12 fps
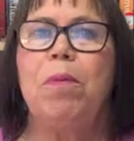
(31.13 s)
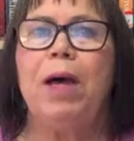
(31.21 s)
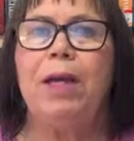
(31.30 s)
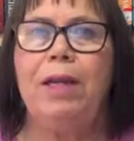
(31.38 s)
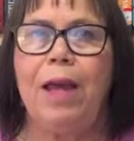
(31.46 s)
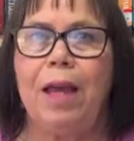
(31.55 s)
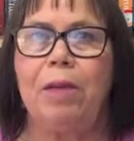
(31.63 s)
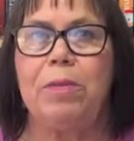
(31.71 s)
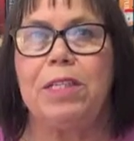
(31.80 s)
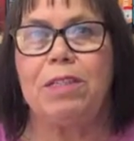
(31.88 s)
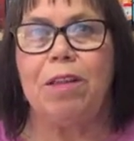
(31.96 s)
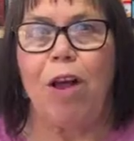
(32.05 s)
My name
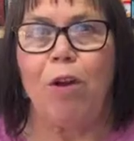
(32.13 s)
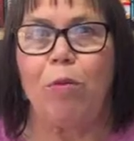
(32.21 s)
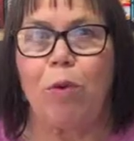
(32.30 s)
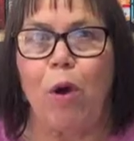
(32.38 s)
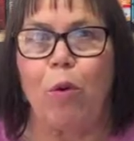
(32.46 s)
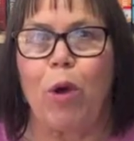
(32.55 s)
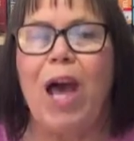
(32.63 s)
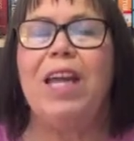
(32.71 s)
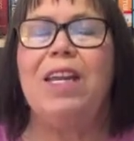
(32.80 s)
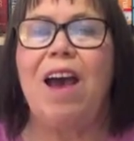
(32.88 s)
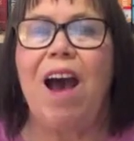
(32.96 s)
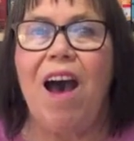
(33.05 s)
is Lala Rowe,
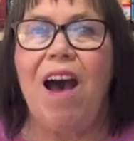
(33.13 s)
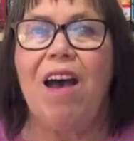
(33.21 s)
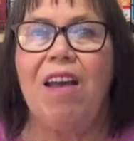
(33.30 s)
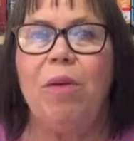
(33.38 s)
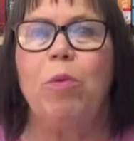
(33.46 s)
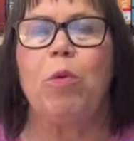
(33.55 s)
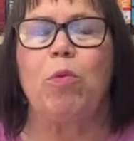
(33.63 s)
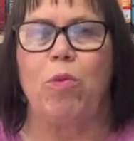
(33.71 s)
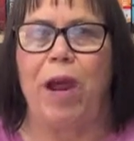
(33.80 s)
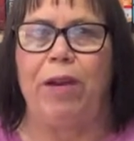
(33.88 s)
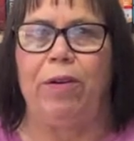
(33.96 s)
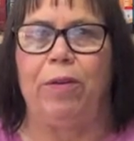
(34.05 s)
and I am a
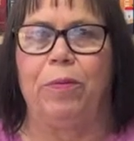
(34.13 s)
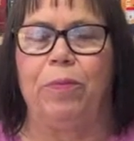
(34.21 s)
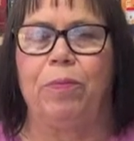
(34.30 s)
writer.